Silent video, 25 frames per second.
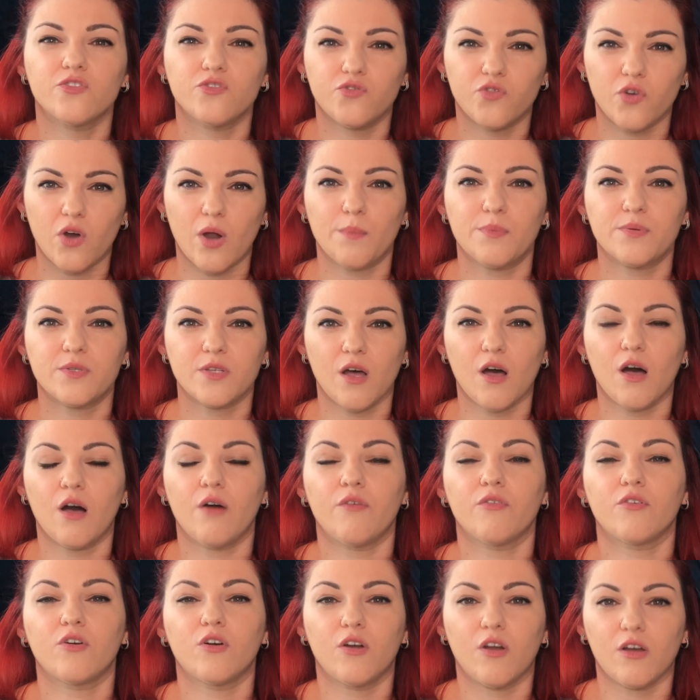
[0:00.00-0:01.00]
drops
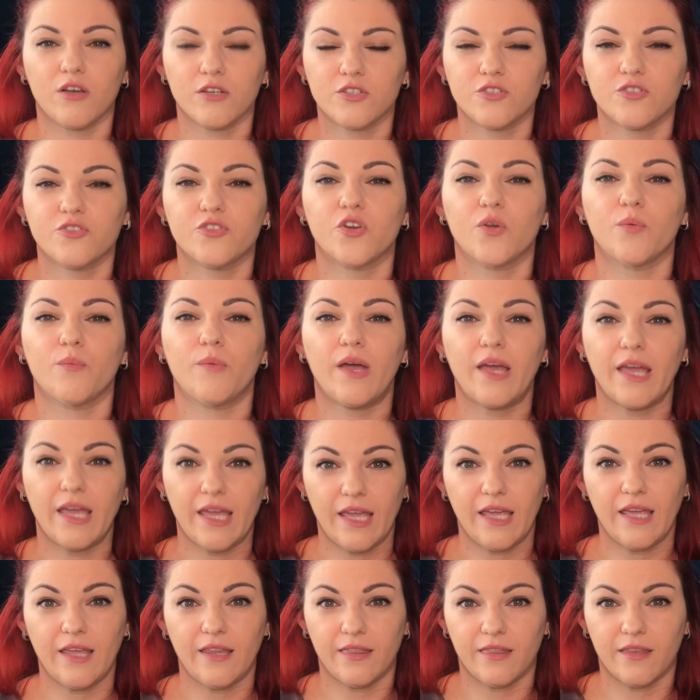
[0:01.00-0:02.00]
of colostrum
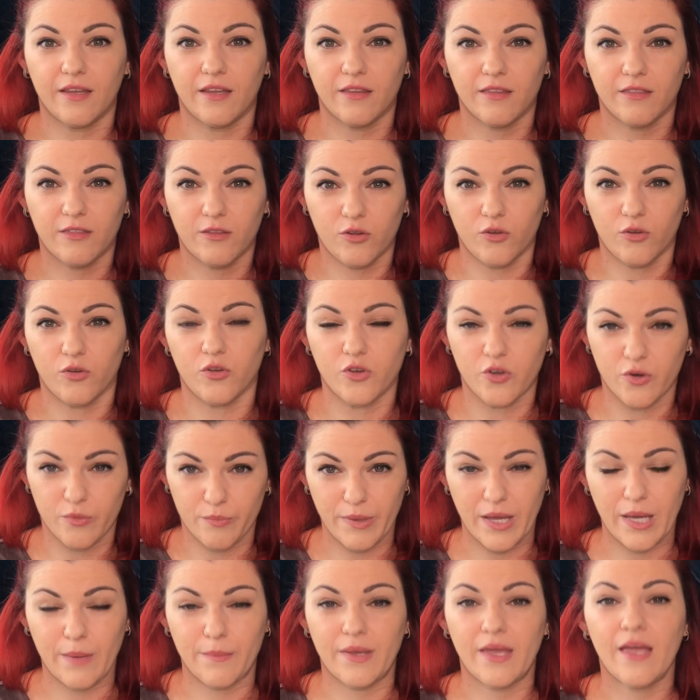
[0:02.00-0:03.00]
in to your
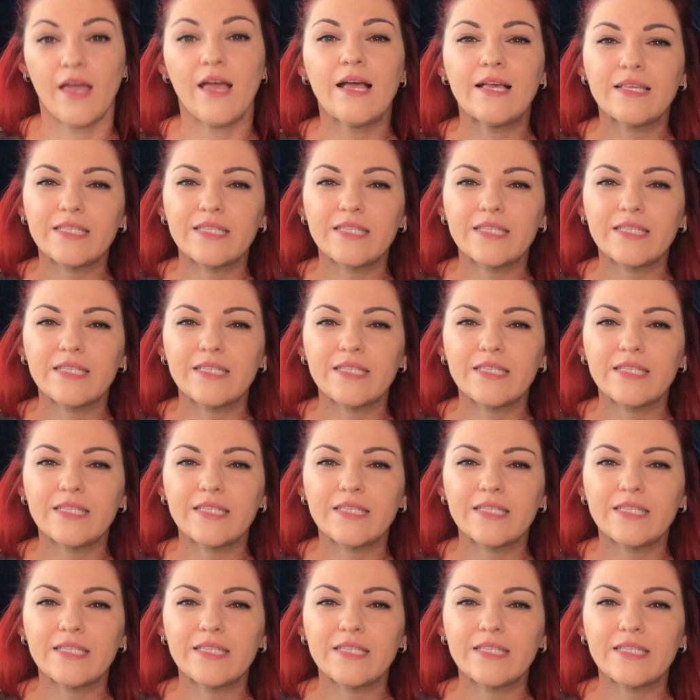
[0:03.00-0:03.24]
baby.